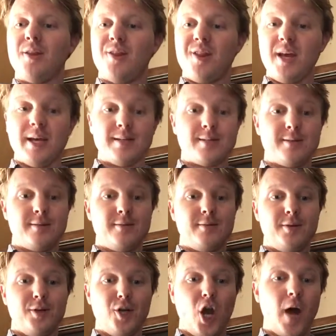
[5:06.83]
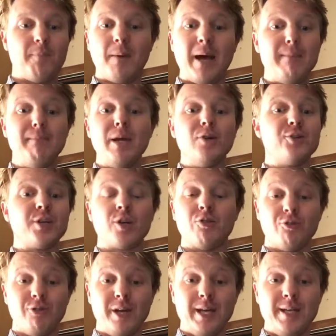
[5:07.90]
this not by mere
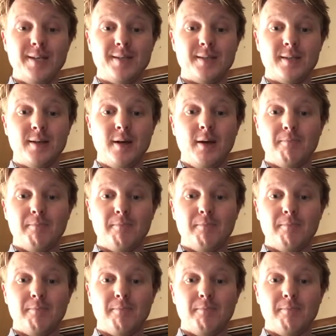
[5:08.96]
decrees,